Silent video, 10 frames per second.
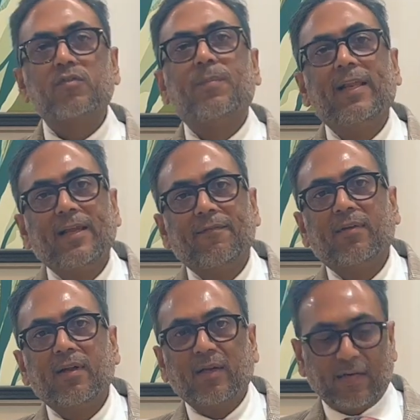believed
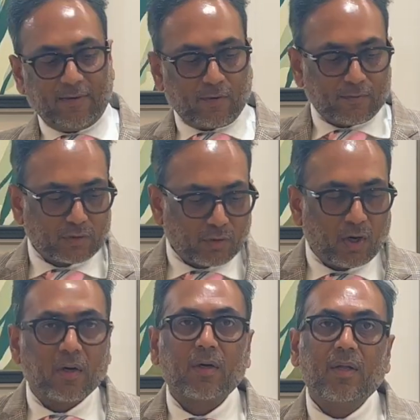and what was
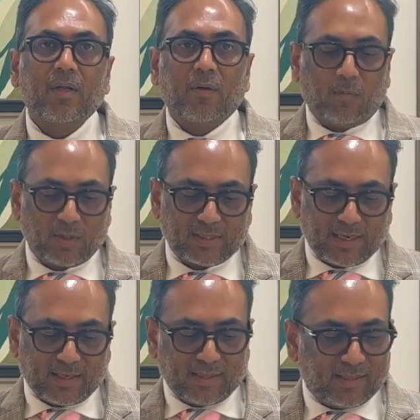thought was
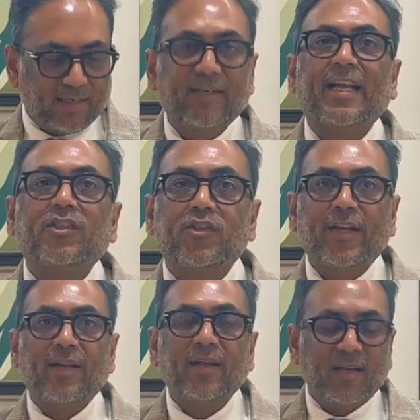that the
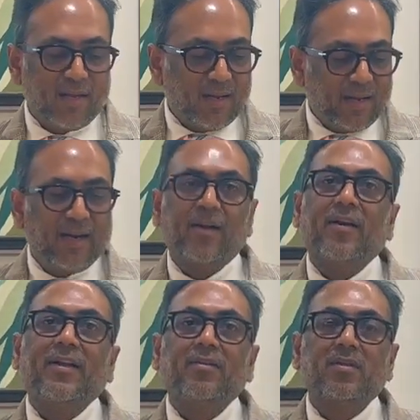texturing, it
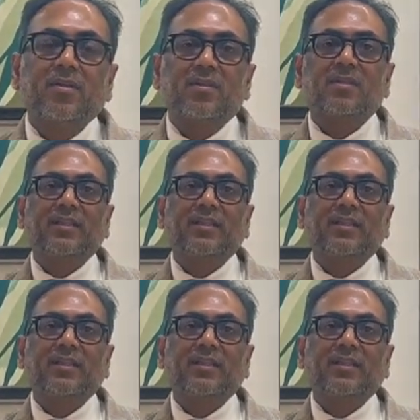reduces